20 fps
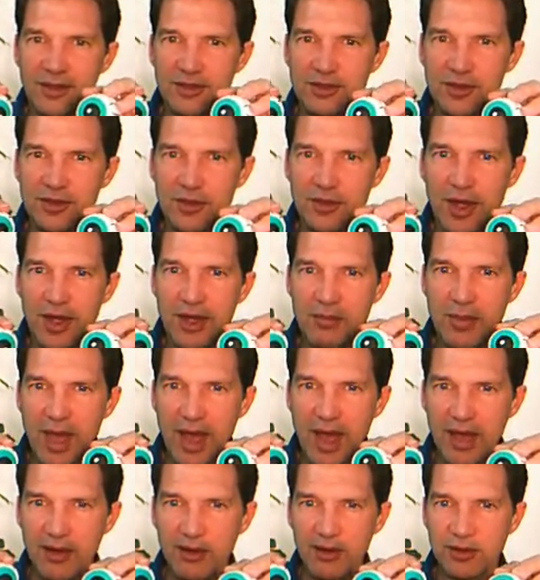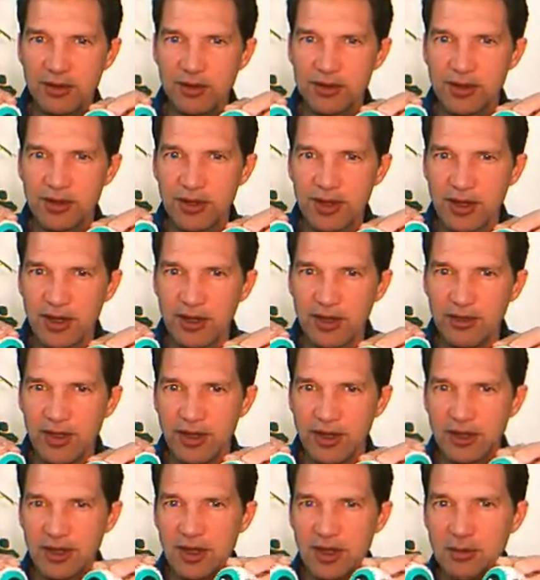strain patterns
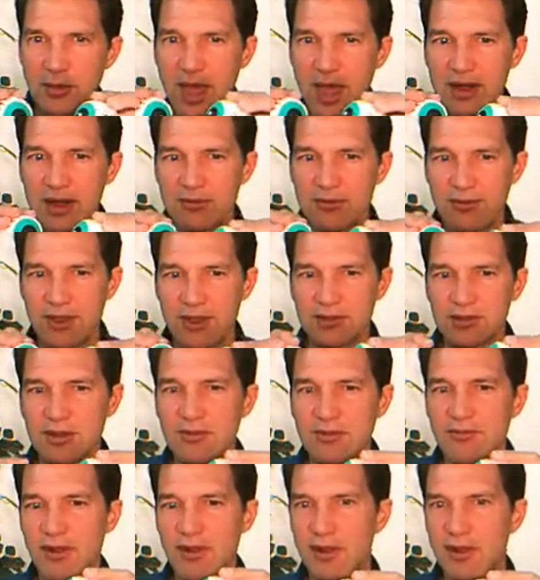then can manifest in